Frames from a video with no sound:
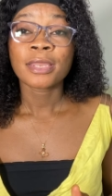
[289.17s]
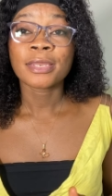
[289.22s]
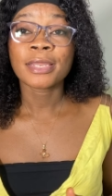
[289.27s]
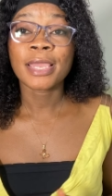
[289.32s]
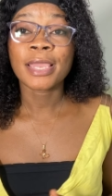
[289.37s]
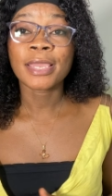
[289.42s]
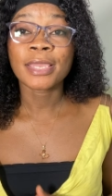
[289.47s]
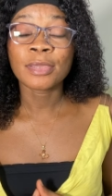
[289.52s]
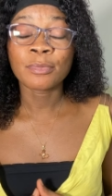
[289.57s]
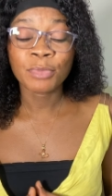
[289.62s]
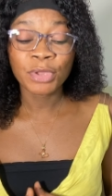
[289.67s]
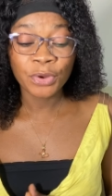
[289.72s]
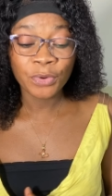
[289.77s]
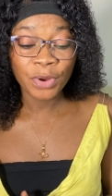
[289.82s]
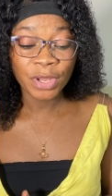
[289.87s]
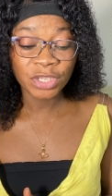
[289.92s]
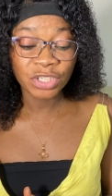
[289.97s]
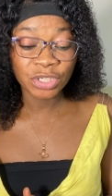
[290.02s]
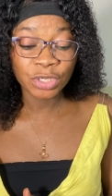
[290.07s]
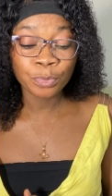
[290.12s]

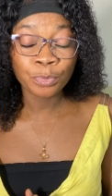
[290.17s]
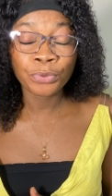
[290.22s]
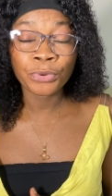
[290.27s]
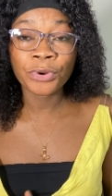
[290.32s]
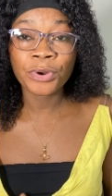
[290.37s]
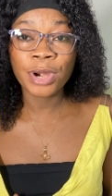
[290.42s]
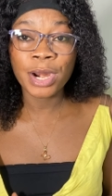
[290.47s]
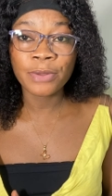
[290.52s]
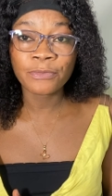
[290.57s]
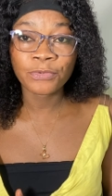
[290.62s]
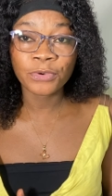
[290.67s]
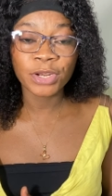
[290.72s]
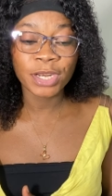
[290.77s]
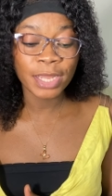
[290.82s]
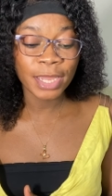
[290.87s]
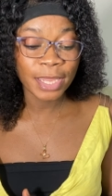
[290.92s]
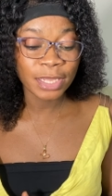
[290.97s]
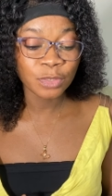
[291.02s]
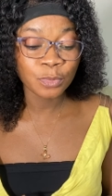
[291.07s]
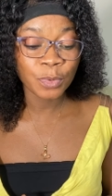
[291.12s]
immigration program for
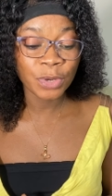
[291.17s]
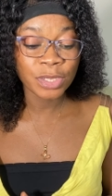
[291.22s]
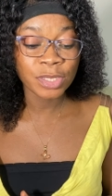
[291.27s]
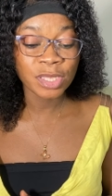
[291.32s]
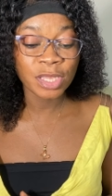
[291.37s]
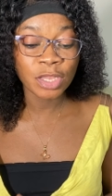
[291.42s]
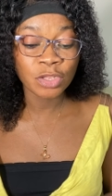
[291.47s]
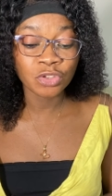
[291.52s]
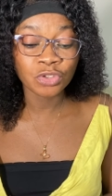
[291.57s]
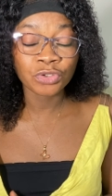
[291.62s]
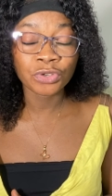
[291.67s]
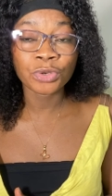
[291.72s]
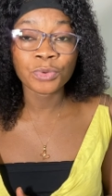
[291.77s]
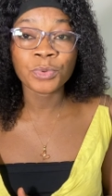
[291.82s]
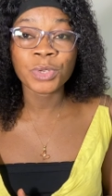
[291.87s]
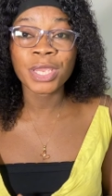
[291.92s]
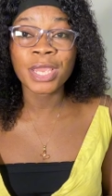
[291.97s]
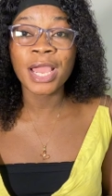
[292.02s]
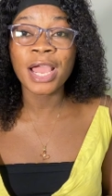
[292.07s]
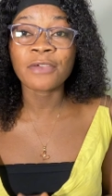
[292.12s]
the express entry,
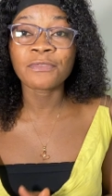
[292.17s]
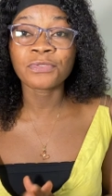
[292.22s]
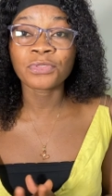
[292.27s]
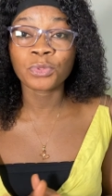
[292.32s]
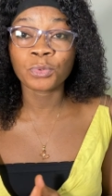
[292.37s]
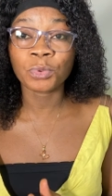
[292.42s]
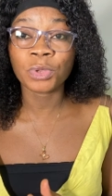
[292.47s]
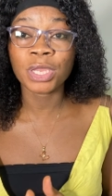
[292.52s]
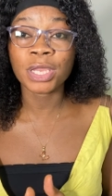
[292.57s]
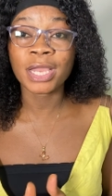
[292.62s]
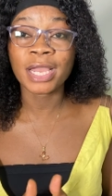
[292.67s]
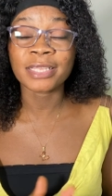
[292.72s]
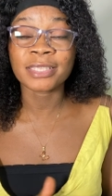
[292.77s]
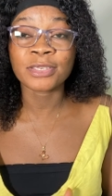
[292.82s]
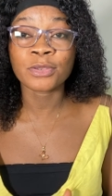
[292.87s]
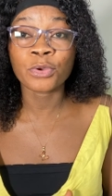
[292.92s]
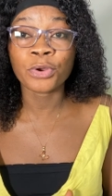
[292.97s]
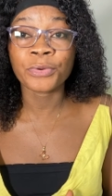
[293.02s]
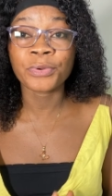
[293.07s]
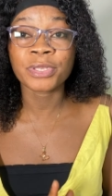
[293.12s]
we have 3
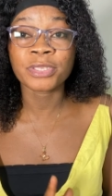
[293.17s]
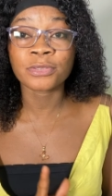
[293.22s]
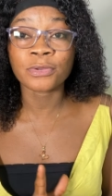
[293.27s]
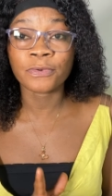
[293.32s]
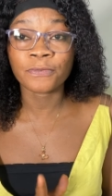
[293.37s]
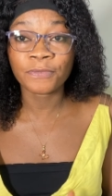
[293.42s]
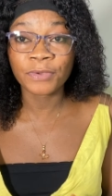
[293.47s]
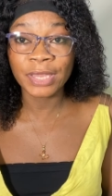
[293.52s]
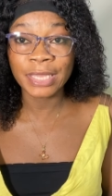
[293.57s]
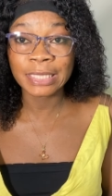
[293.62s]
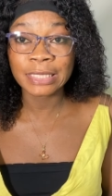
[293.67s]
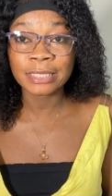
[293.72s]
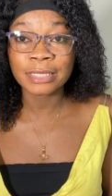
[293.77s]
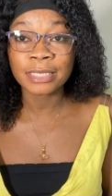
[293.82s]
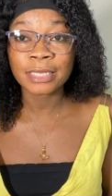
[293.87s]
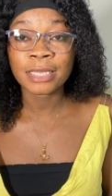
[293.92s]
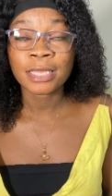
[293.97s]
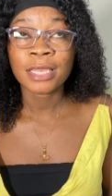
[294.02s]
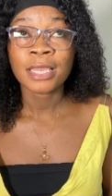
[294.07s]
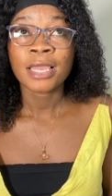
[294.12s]
categories of
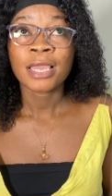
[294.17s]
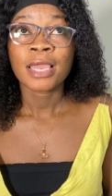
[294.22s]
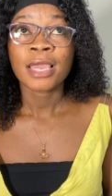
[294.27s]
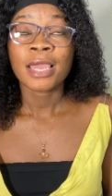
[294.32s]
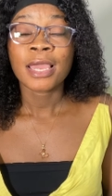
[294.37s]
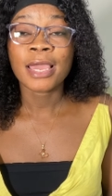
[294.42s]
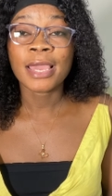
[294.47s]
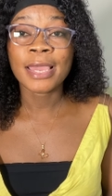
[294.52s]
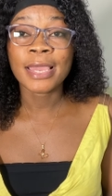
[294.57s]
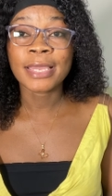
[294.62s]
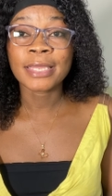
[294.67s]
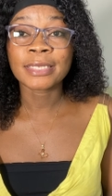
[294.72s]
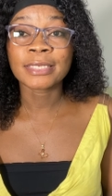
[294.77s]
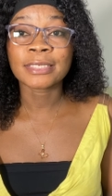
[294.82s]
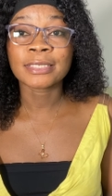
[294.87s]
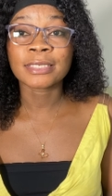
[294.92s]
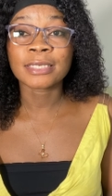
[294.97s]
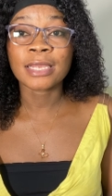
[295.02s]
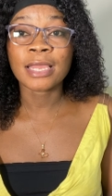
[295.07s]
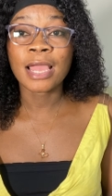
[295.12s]
it,
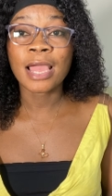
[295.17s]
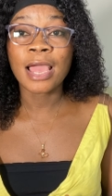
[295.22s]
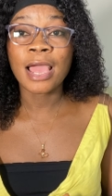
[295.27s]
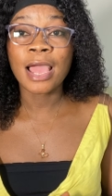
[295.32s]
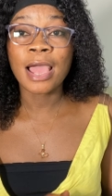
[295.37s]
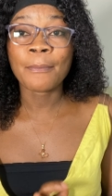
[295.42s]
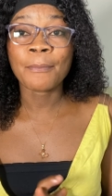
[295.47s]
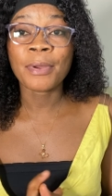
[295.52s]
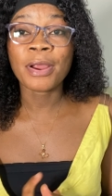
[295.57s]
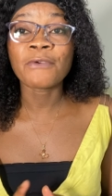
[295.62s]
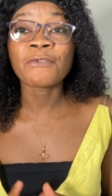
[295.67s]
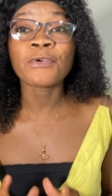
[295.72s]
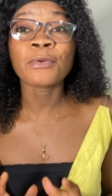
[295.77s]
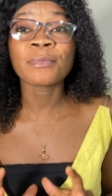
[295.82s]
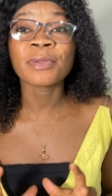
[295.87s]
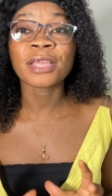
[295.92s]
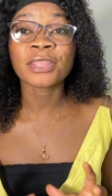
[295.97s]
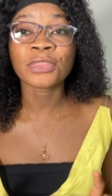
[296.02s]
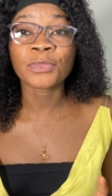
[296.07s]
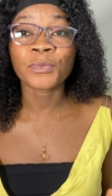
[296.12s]
and apart
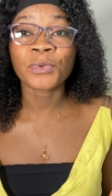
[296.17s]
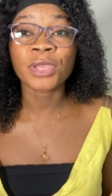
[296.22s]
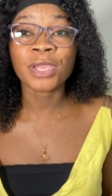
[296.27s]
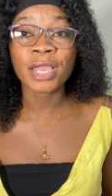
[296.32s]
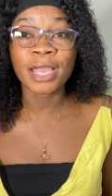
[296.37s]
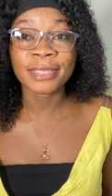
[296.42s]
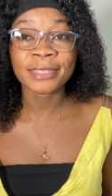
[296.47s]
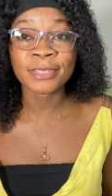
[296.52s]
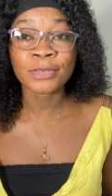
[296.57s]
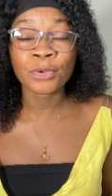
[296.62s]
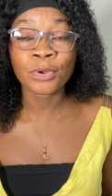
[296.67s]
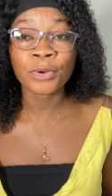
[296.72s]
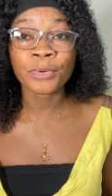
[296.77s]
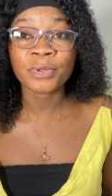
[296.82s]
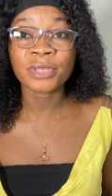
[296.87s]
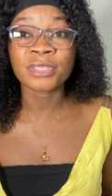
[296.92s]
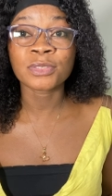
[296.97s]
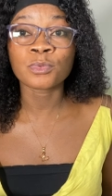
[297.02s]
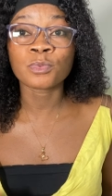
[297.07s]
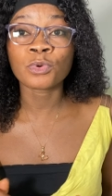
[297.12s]
from the 3
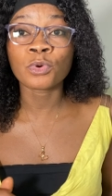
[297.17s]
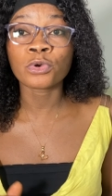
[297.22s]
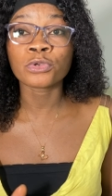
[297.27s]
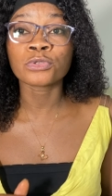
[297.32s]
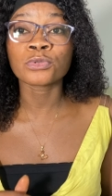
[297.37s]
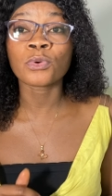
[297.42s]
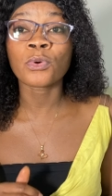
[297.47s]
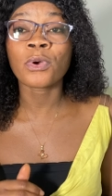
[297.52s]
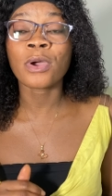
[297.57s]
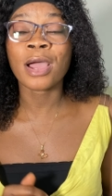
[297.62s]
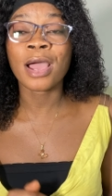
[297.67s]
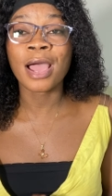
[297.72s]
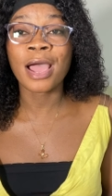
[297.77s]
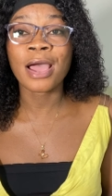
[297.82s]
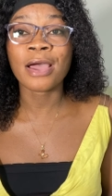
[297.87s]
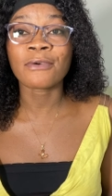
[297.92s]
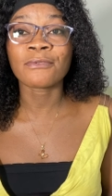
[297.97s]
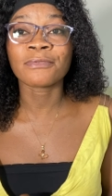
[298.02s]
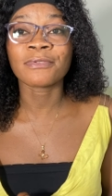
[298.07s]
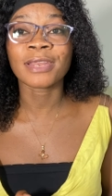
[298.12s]
categories, we also
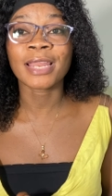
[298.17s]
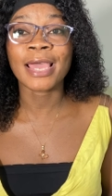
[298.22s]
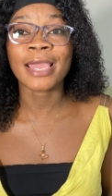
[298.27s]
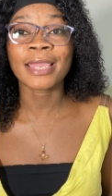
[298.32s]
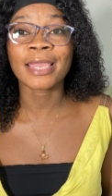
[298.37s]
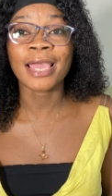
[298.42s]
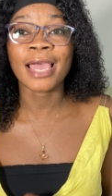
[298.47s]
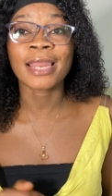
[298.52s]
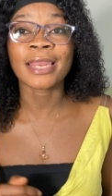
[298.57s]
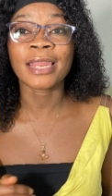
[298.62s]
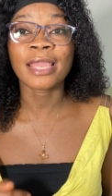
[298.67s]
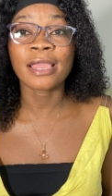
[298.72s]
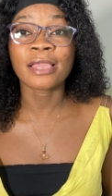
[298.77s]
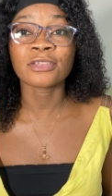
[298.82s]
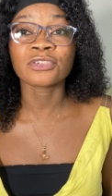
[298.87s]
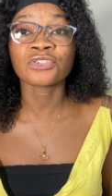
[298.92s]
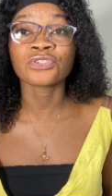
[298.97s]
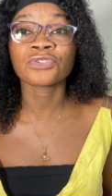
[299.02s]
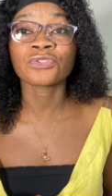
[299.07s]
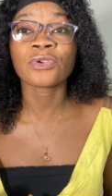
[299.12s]
have like an
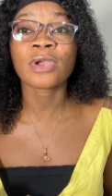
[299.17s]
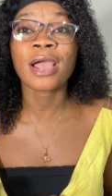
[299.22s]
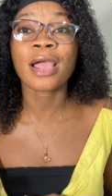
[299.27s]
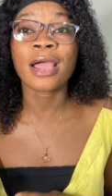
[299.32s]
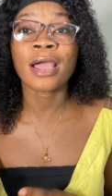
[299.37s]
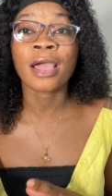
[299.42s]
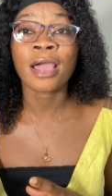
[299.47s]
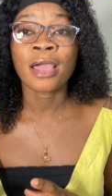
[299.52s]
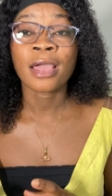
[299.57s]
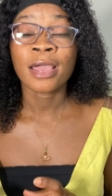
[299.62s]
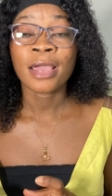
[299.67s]
extra